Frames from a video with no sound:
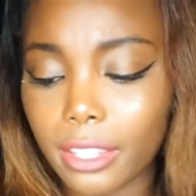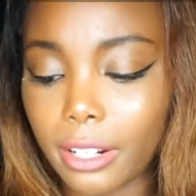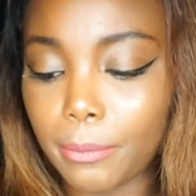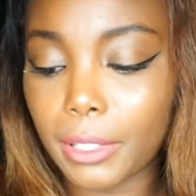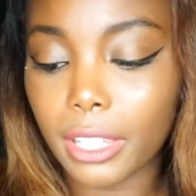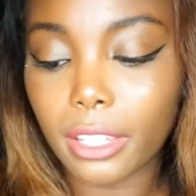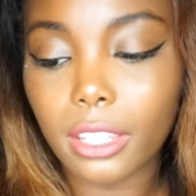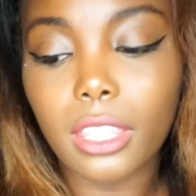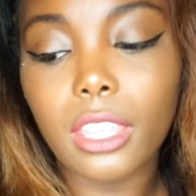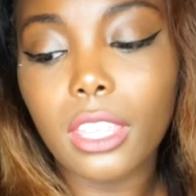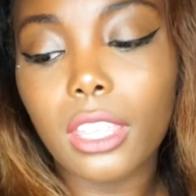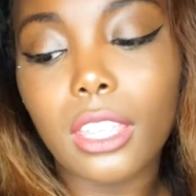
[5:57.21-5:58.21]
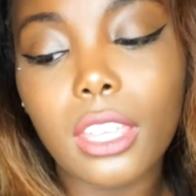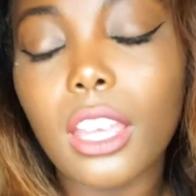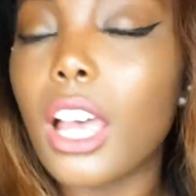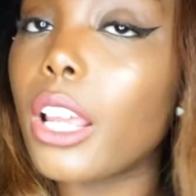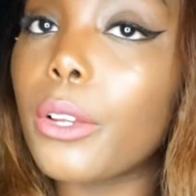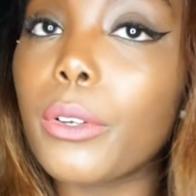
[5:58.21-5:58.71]
And I'm like,
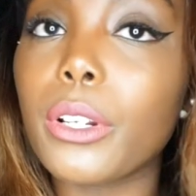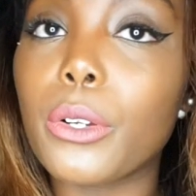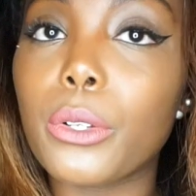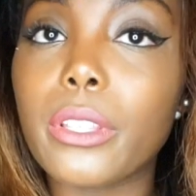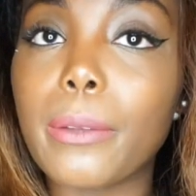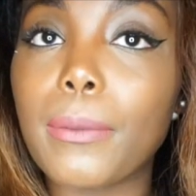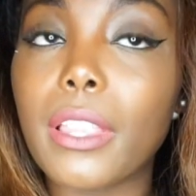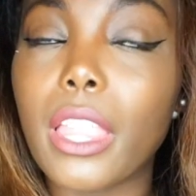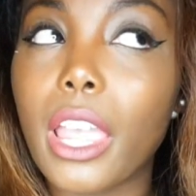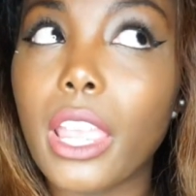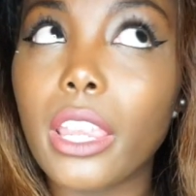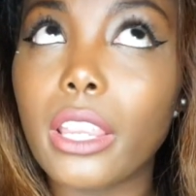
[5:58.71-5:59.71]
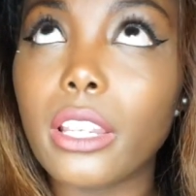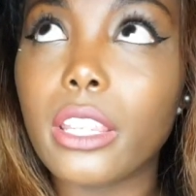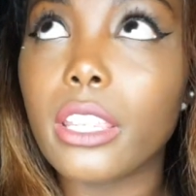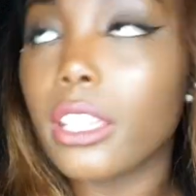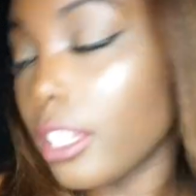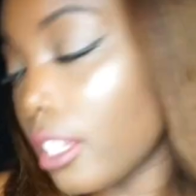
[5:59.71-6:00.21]
I don't want to hold up the line.